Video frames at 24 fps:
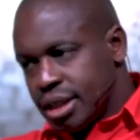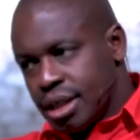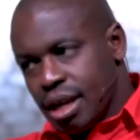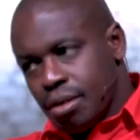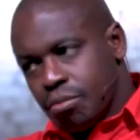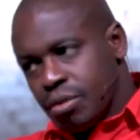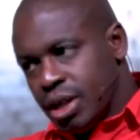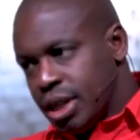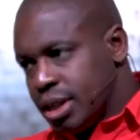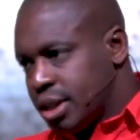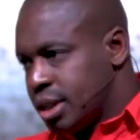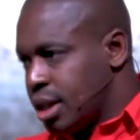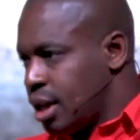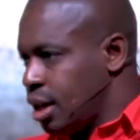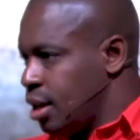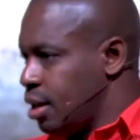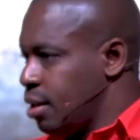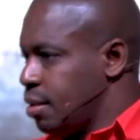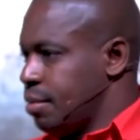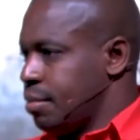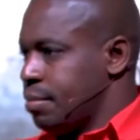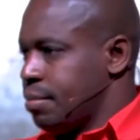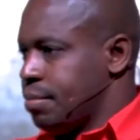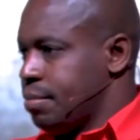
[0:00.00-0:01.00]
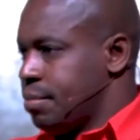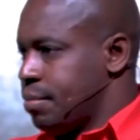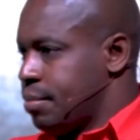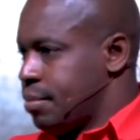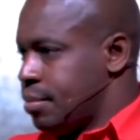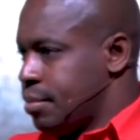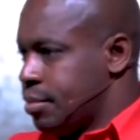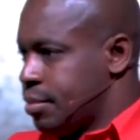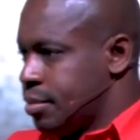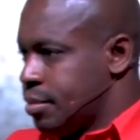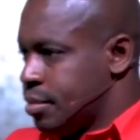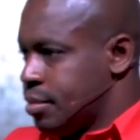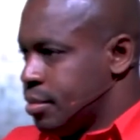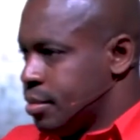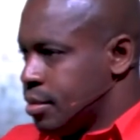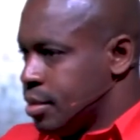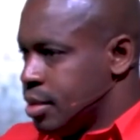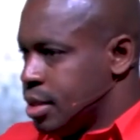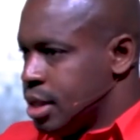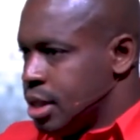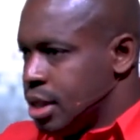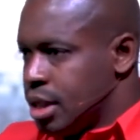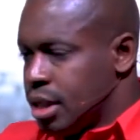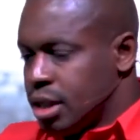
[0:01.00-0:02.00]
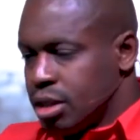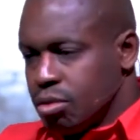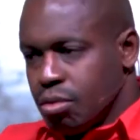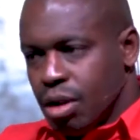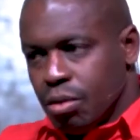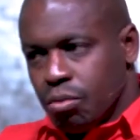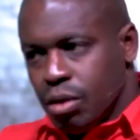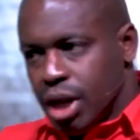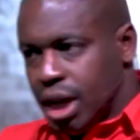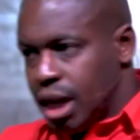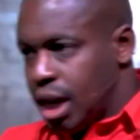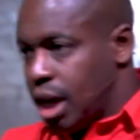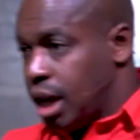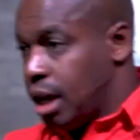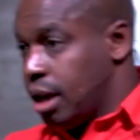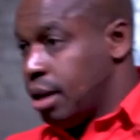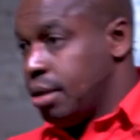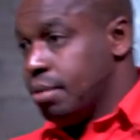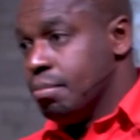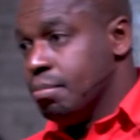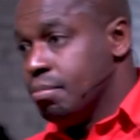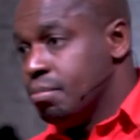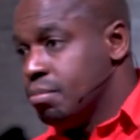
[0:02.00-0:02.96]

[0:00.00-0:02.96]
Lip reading: that we see is what we need